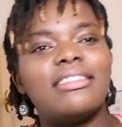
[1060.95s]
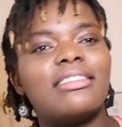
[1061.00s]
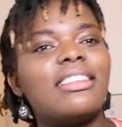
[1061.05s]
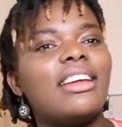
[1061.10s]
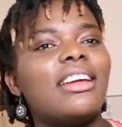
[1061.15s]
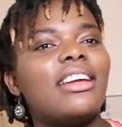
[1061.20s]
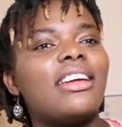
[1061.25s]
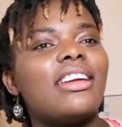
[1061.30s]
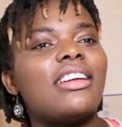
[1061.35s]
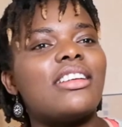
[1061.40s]

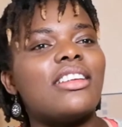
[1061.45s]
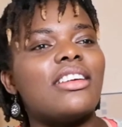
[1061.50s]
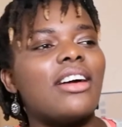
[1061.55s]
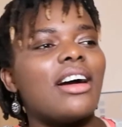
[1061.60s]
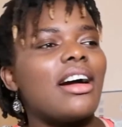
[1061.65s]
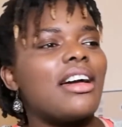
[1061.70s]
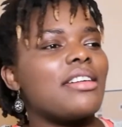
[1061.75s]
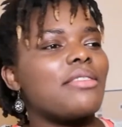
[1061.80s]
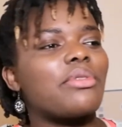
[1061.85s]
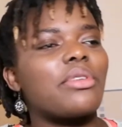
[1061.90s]
And
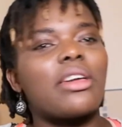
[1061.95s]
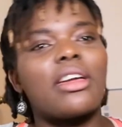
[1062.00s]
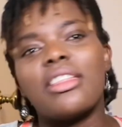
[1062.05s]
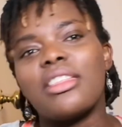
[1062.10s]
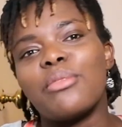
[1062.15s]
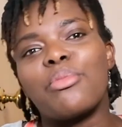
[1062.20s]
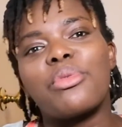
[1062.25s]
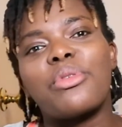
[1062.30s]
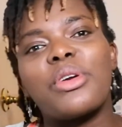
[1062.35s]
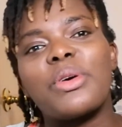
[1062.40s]
if
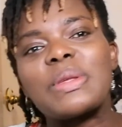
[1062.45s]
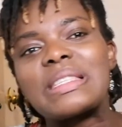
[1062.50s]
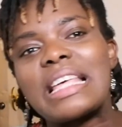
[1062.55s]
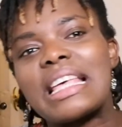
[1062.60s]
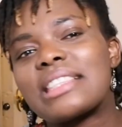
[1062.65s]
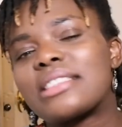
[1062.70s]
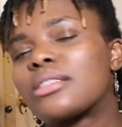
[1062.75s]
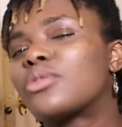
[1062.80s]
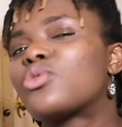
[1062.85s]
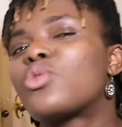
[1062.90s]
they're in the
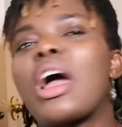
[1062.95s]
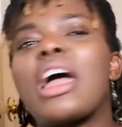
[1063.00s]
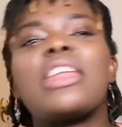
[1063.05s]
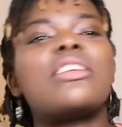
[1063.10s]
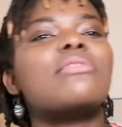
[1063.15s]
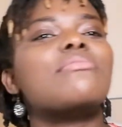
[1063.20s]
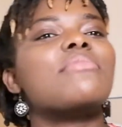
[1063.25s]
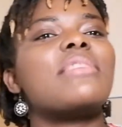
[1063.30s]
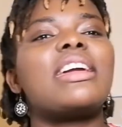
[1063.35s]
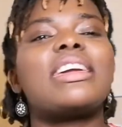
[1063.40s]
process of
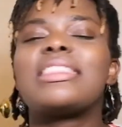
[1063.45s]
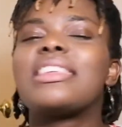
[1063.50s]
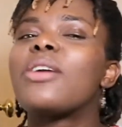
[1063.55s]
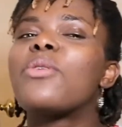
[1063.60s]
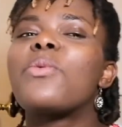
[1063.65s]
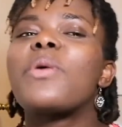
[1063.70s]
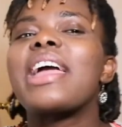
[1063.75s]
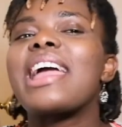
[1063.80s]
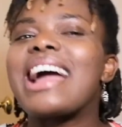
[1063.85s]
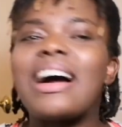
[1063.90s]
trying to make
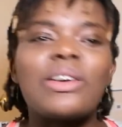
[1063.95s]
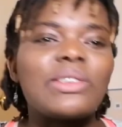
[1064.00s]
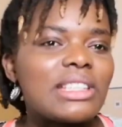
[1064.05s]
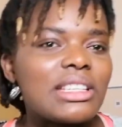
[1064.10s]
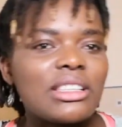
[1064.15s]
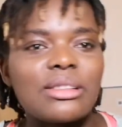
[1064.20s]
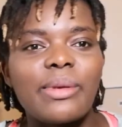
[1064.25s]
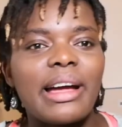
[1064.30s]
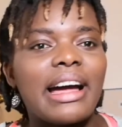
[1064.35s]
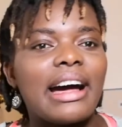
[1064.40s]
their way
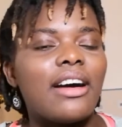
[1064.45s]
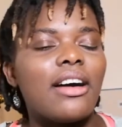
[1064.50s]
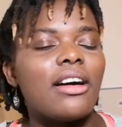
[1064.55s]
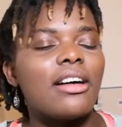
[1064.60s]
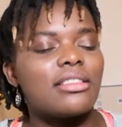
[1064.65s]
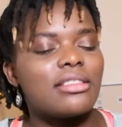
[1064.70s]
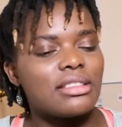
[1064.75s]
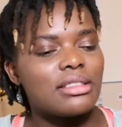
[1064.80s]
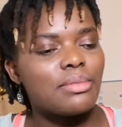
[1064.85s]
out as well,